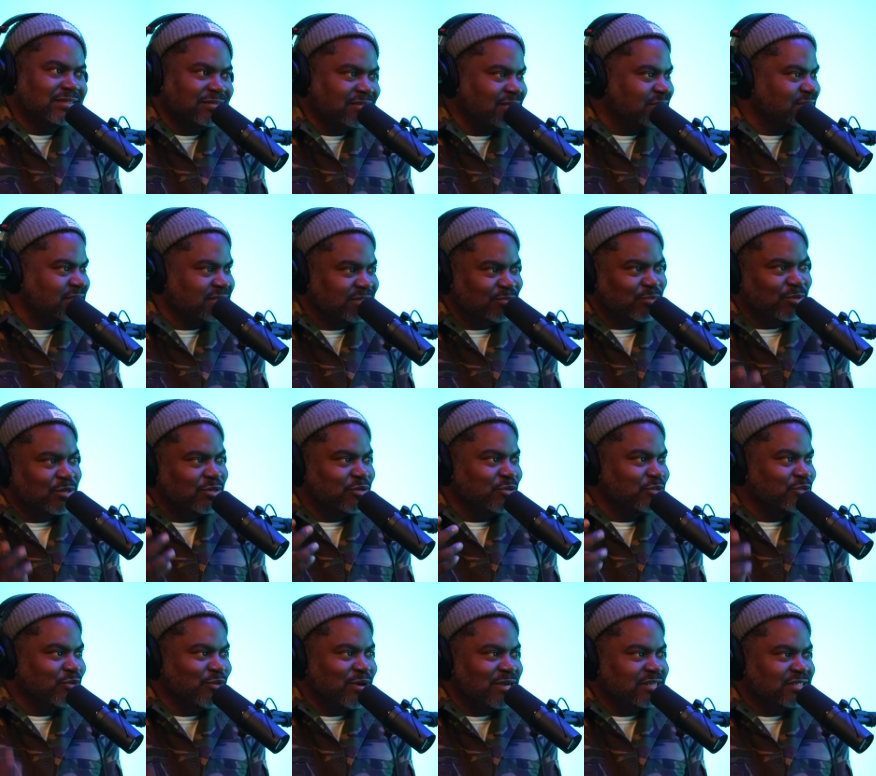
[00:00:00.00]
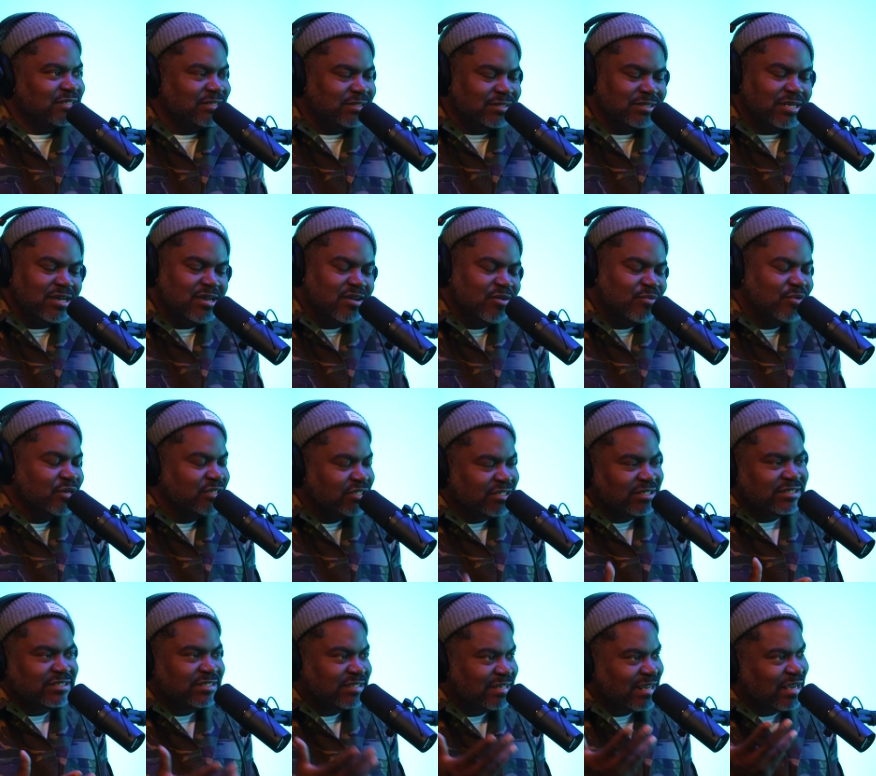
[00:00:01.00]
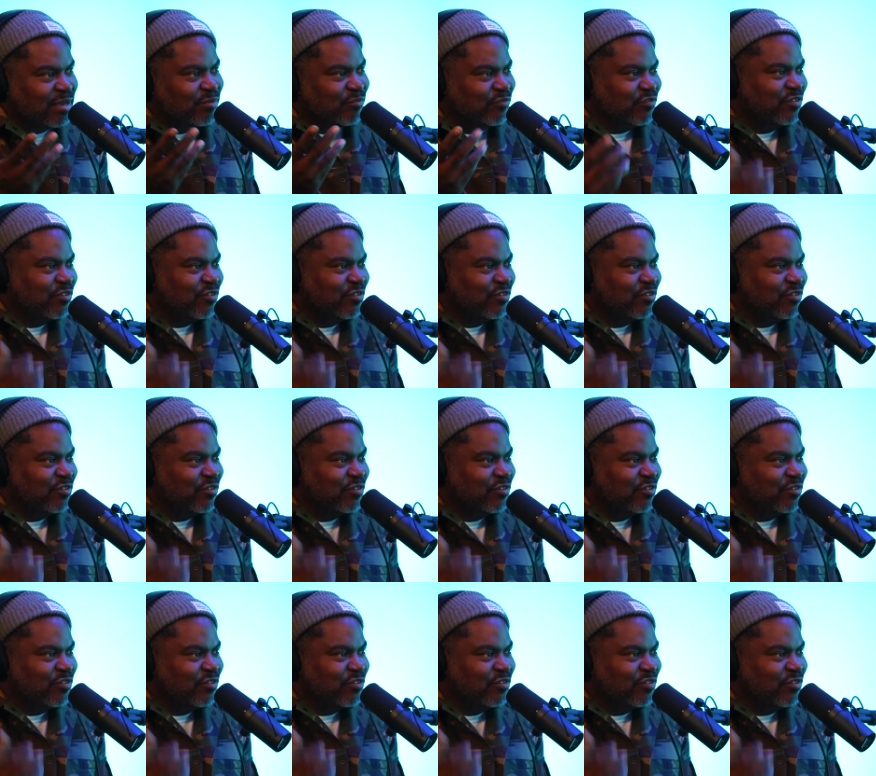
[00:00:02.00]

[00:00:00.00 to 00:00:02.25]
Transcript: it because it's one of those questions. Where'd you get your name